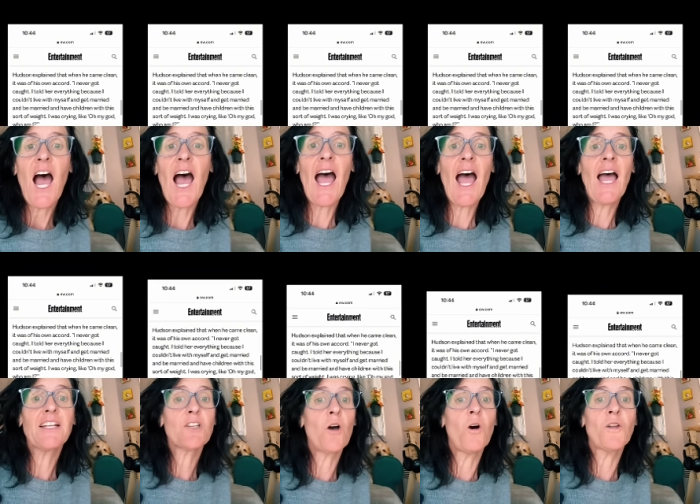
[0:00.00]
I
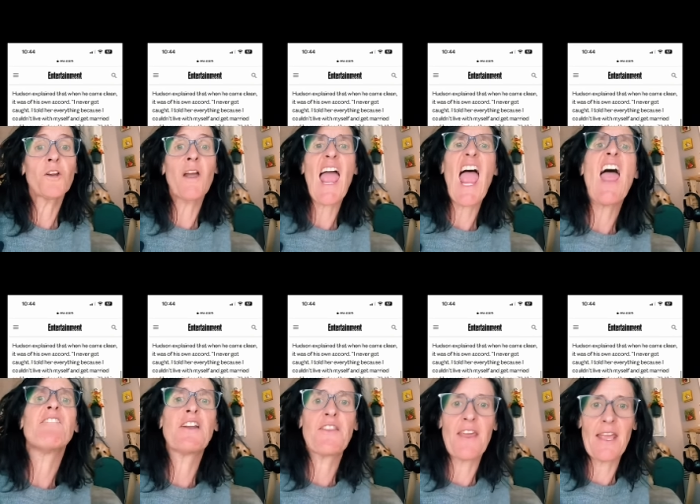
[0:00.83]
told her
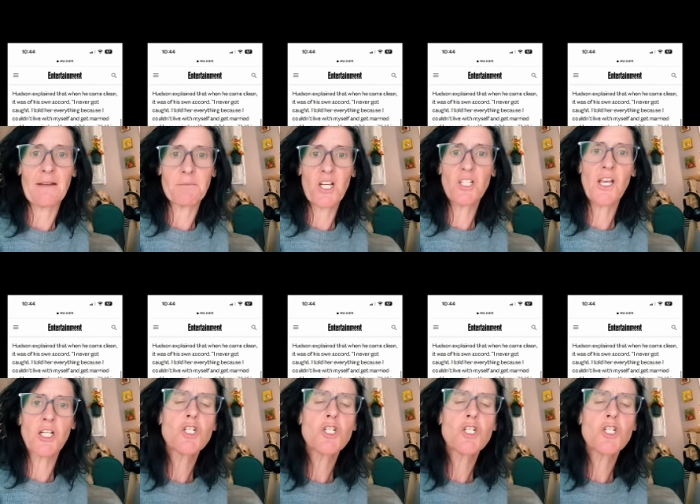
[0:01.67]
everything because I